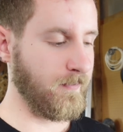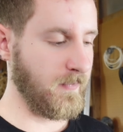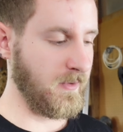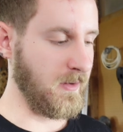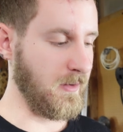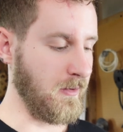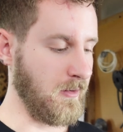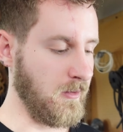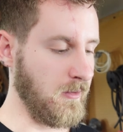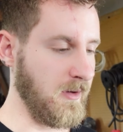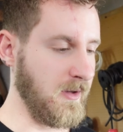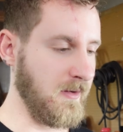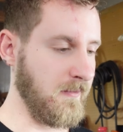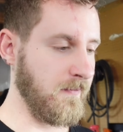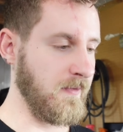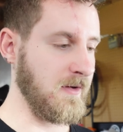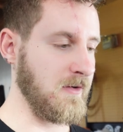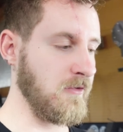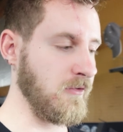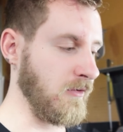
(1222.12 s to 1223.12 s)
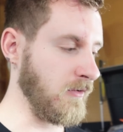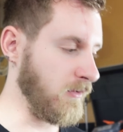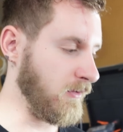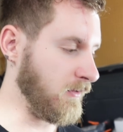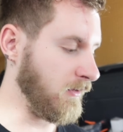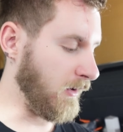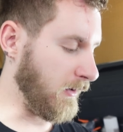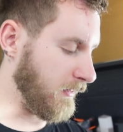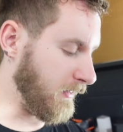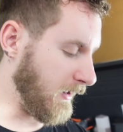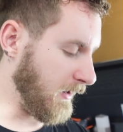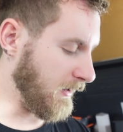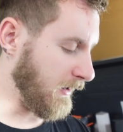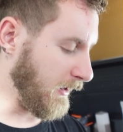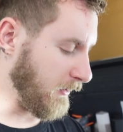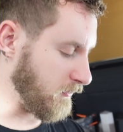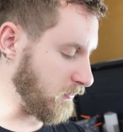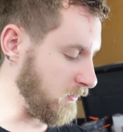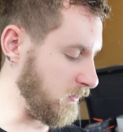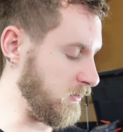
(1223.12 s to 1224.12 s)
If it's just a thing
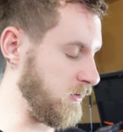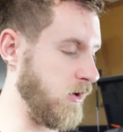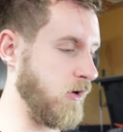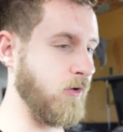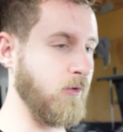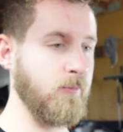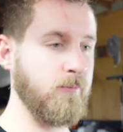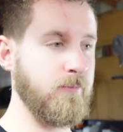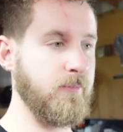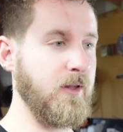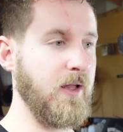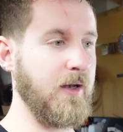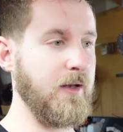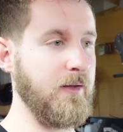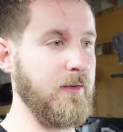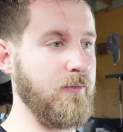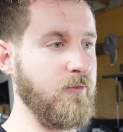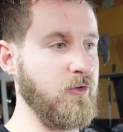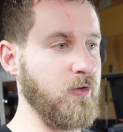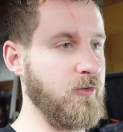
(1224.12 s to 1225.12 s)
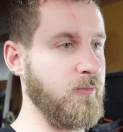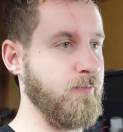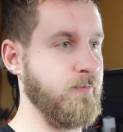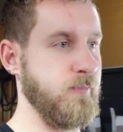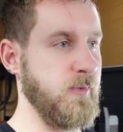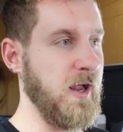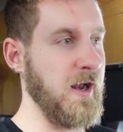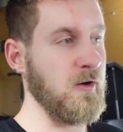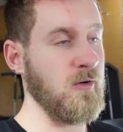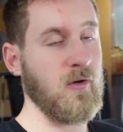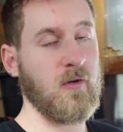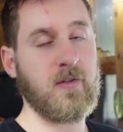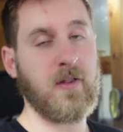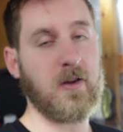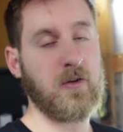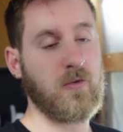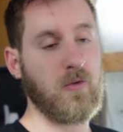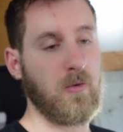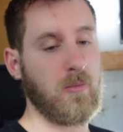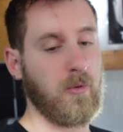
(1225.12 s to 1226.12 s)
I should have known, I don't know if
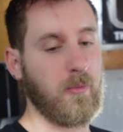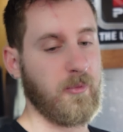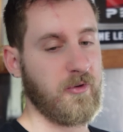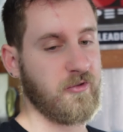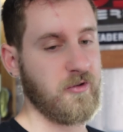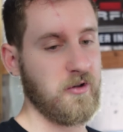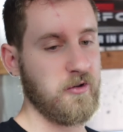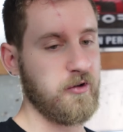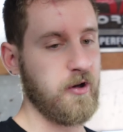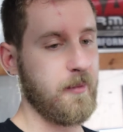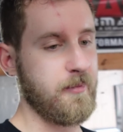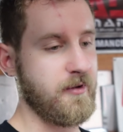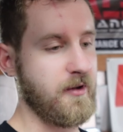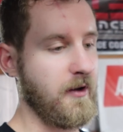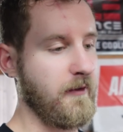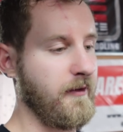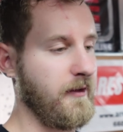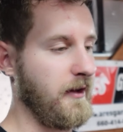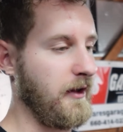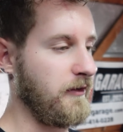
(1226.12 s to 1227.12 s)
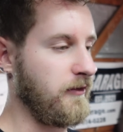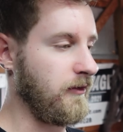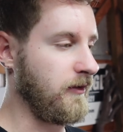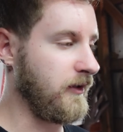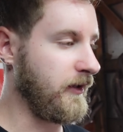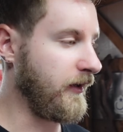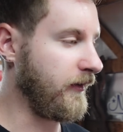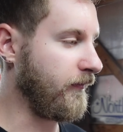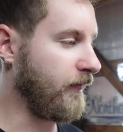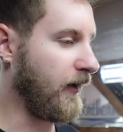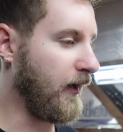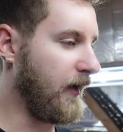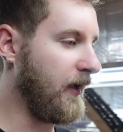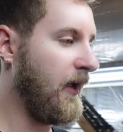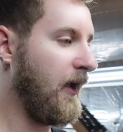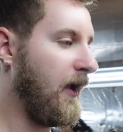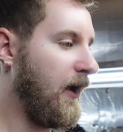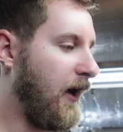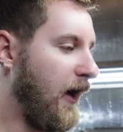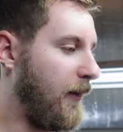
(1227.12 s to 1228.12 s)
that's normal machine shop stuff unless you clarify.
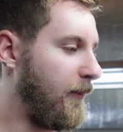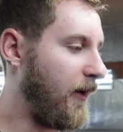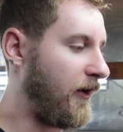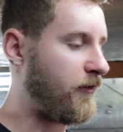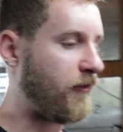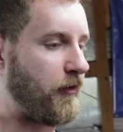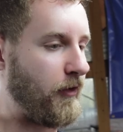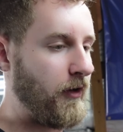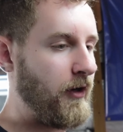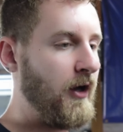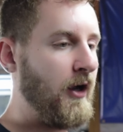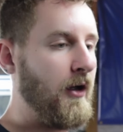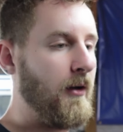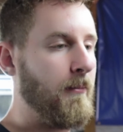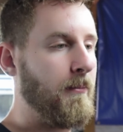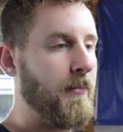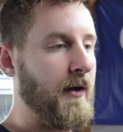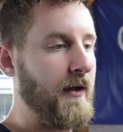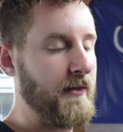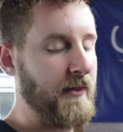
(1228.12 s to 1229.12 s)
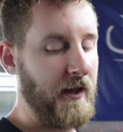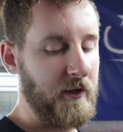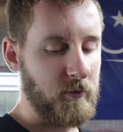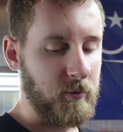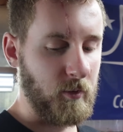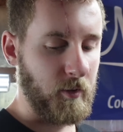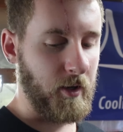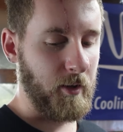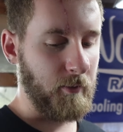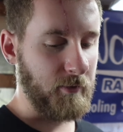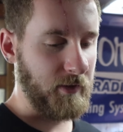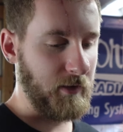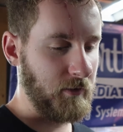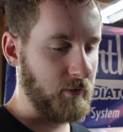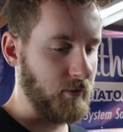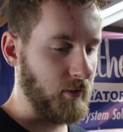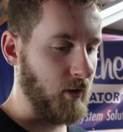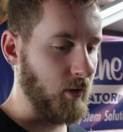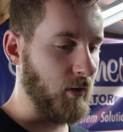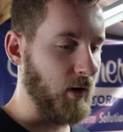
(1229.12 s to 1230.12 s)
I'm not sure. But that's where we're at with it.
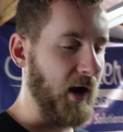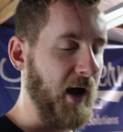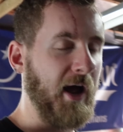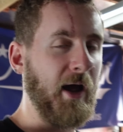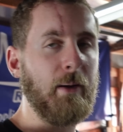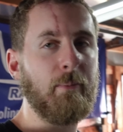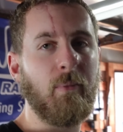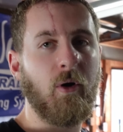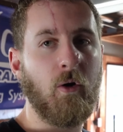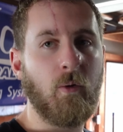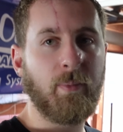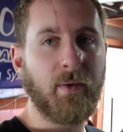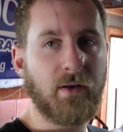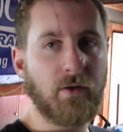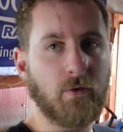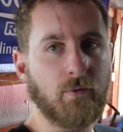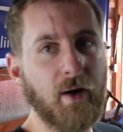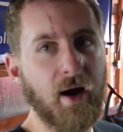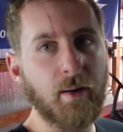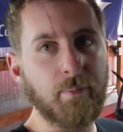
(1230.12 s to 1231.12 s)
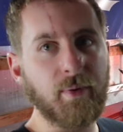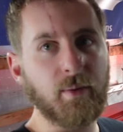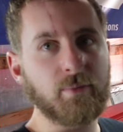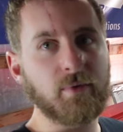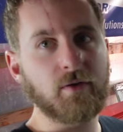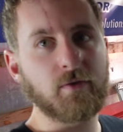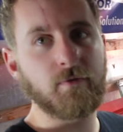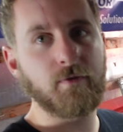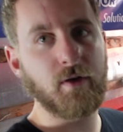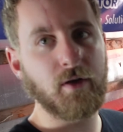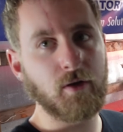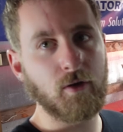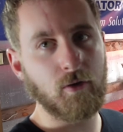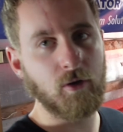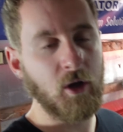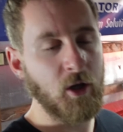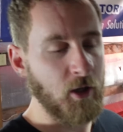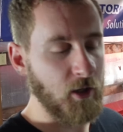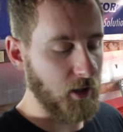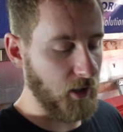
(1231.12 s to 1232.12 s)
So I'm hoping to wrap up this video,
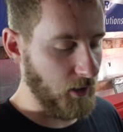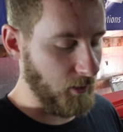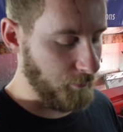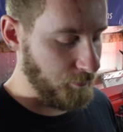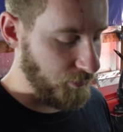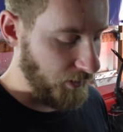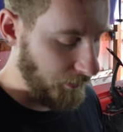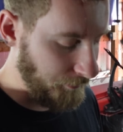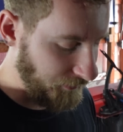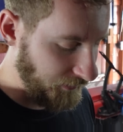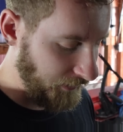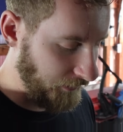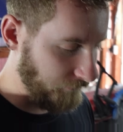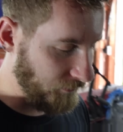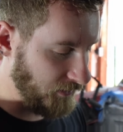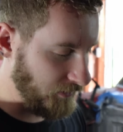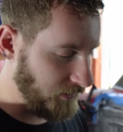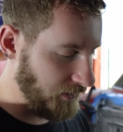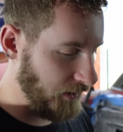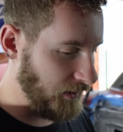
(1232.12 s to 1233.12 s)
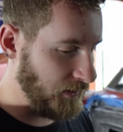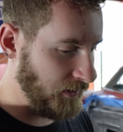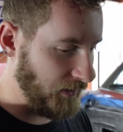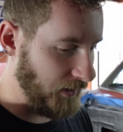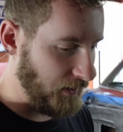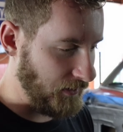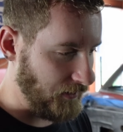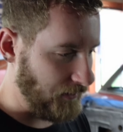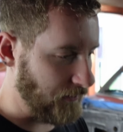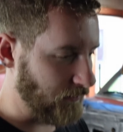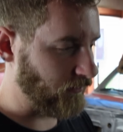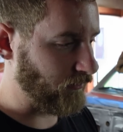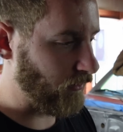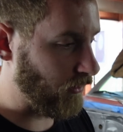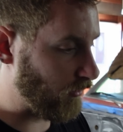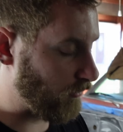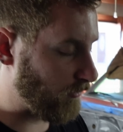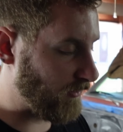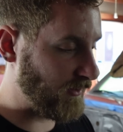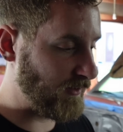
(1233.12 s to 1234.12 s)
prepping everything, and then
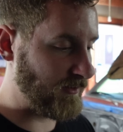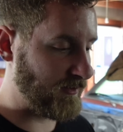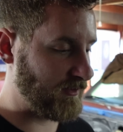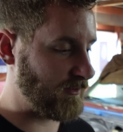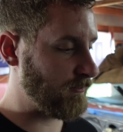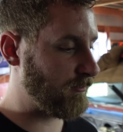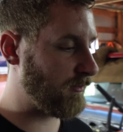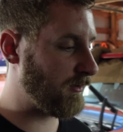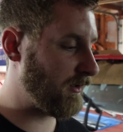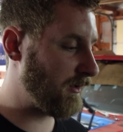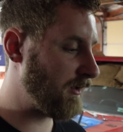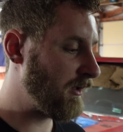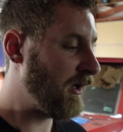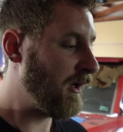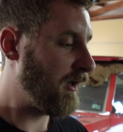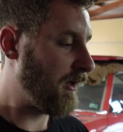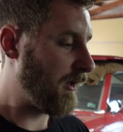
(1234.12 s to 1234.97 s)
start reassembling